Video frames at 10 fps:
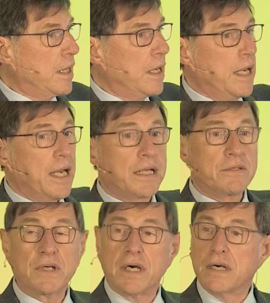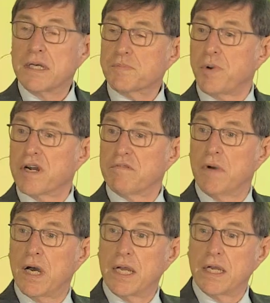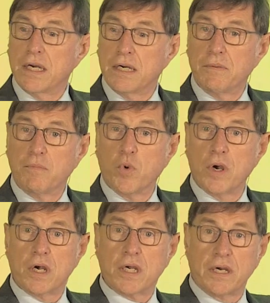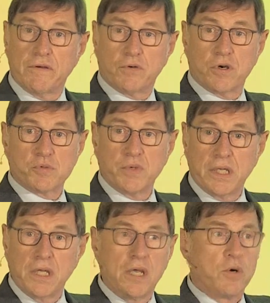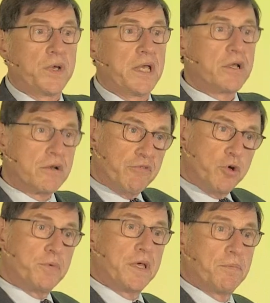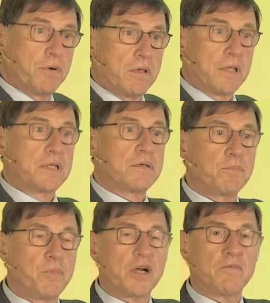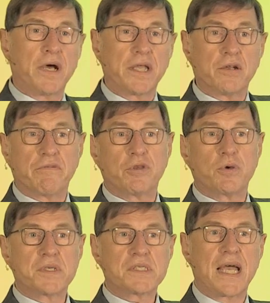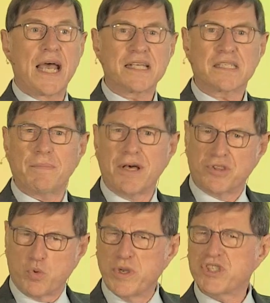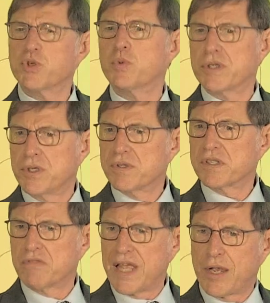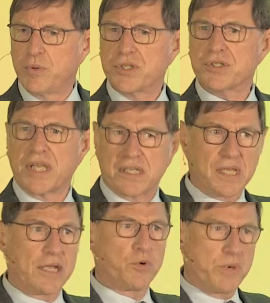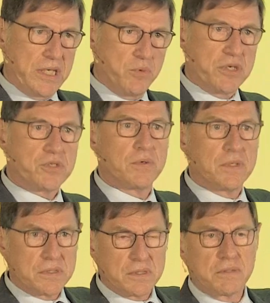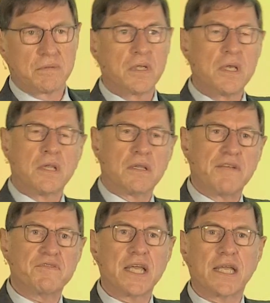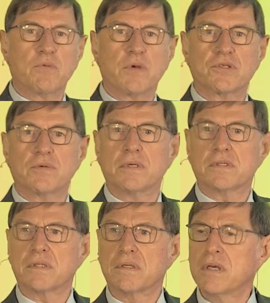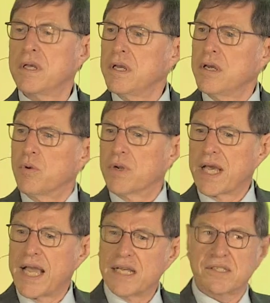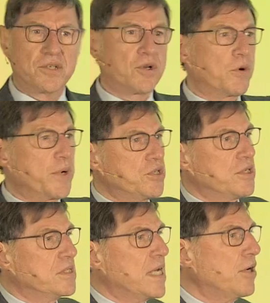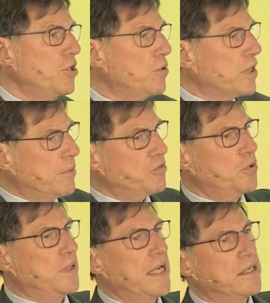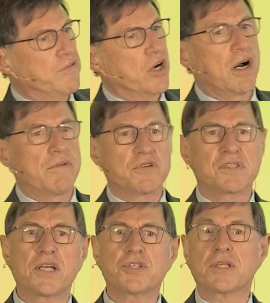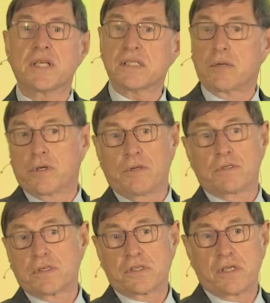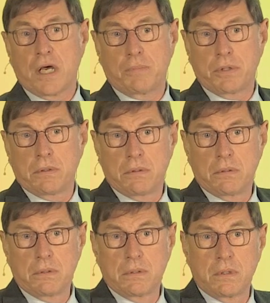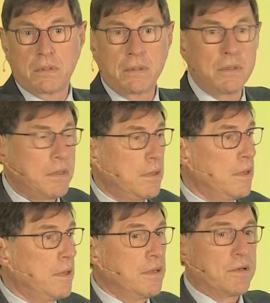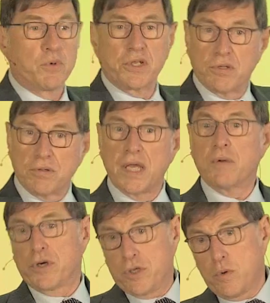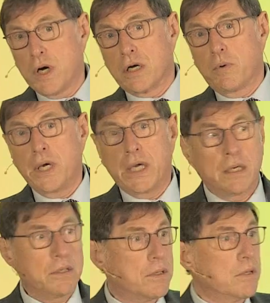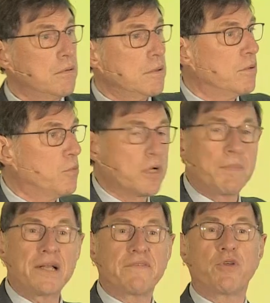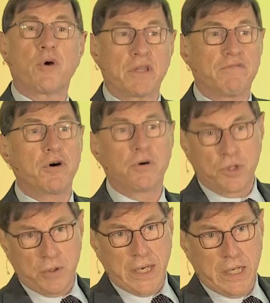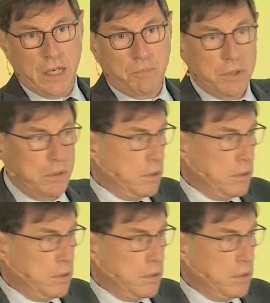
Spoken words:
And as part of my work, of course, we interview people, and part of my interview is to ask about the ritual use of language, things like greeting rituals and leave-taking rituals. And when I asked the Norwegians, how do you come to an end of a conversation, they said, well, you just stop. And what do you do then? Well, you walk away. You know? What about if you're on the phone, you hang up?